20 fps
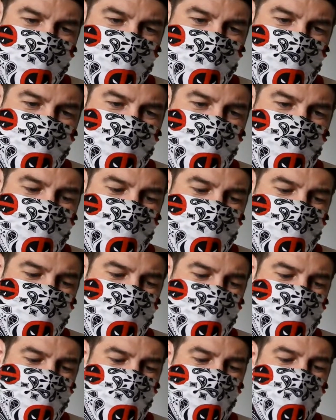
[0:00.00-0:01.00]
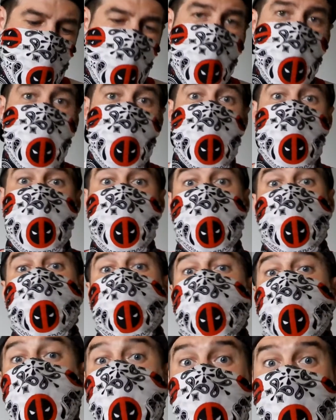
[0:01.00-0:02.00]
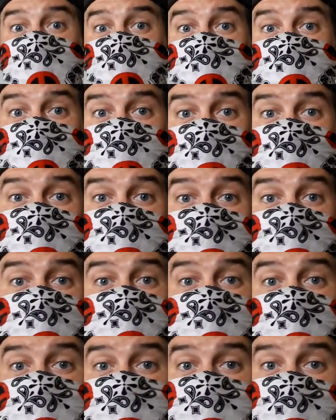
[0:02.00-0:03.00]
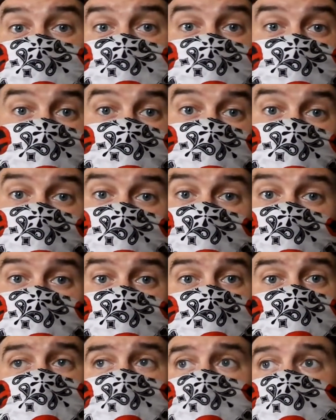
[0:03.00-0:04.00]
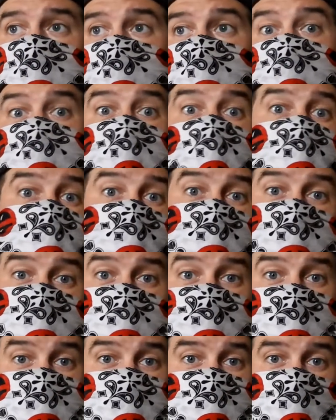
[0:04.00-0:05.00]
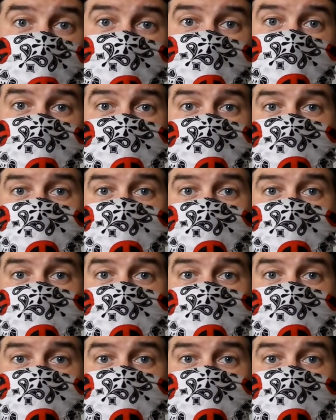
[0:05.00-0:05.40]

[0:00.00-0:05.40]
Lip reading: and there was an agreement between, I guess, these two forces or